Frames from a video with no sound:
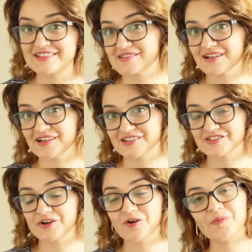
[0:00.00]

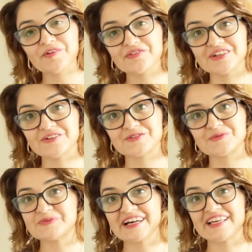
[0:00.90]
start all my videos
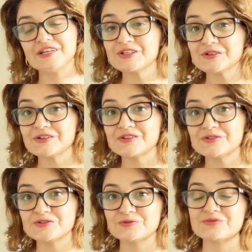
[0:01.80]
on my
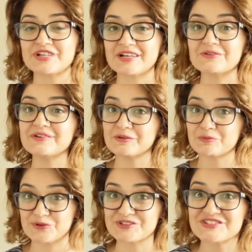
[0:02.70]
YouTube channel in
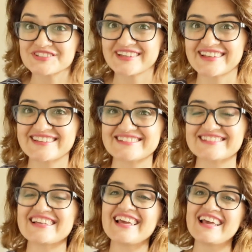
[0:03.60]

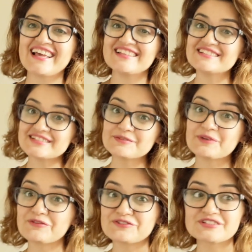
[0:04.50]
Portuguese. This is
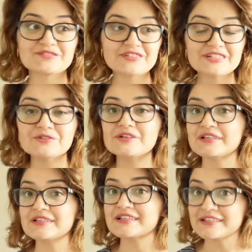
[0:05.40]
my first video
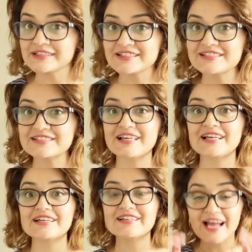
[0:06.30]
in English,
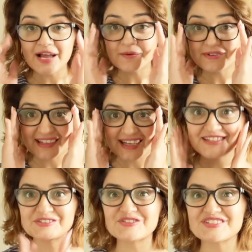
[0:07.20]
and I would
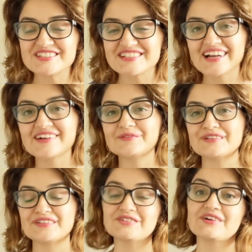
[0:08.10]
like to share
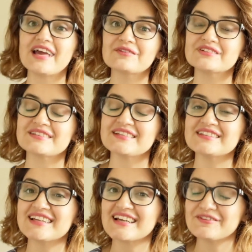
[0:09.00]
with you
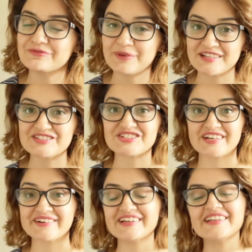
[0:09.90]
everything that I've been
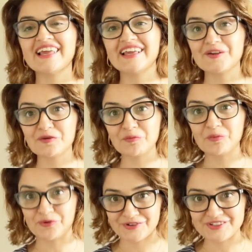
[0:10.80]
sharing in
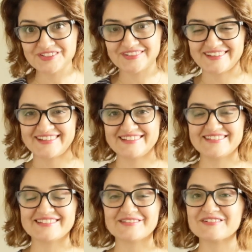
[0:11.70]

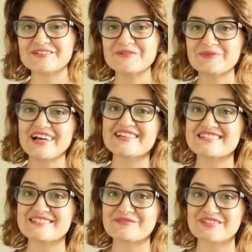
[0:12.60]
Portuguese to my
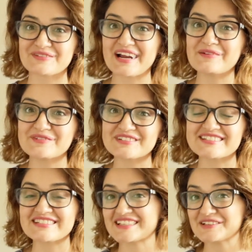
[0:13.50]

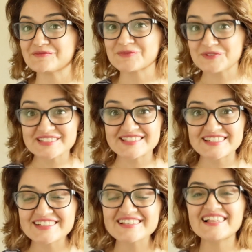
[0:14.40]
subscribers in
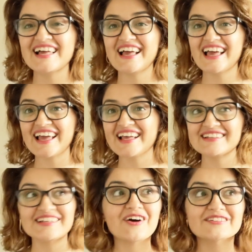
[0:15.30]
Brazil
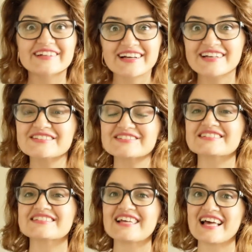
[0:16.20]
and other
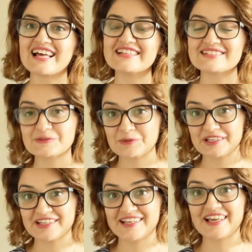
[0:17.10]
countries that
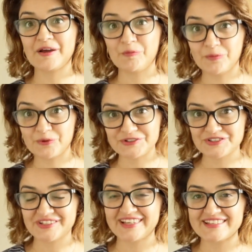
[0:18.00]
speak
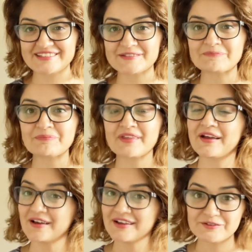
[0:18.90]
Portuguese,
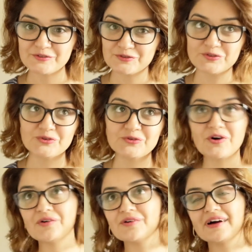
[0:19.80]

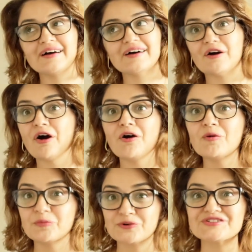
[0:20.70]
to
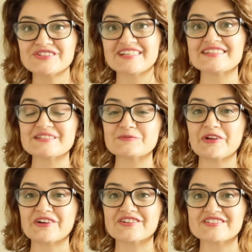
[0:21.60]
all Portuguese
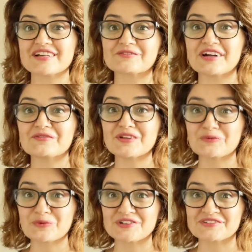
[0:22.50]
speakers around the
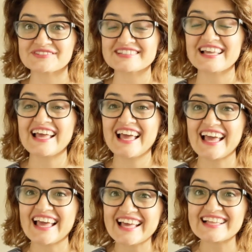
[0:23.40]
world.
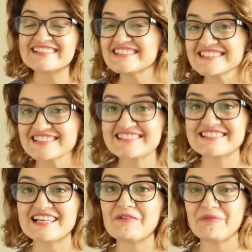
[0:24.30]
And this
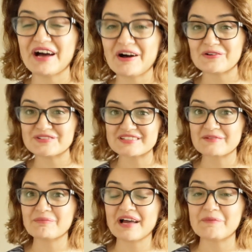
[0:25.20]
is about,
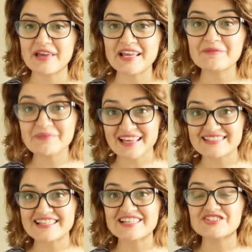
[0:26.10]
my main
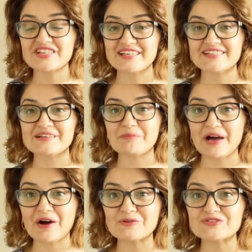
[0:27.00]
message is
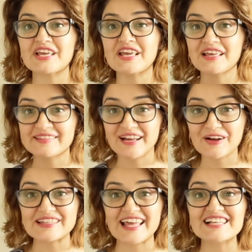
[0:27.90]
about the
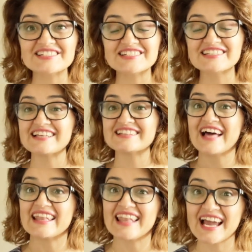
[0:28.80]
connection and
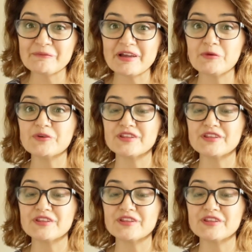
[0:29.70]
the alignment